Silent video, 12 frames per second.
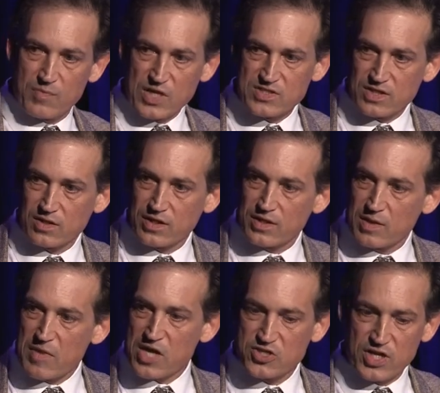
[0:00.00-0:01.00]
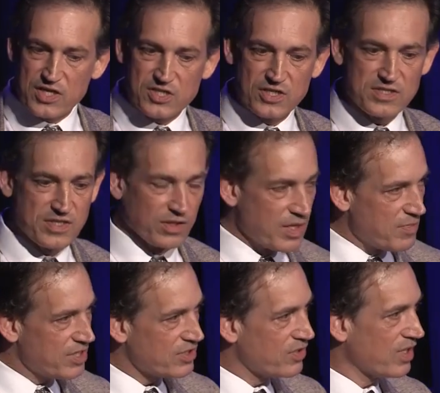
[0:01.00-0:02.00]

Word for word: Basically, imagination is the limit.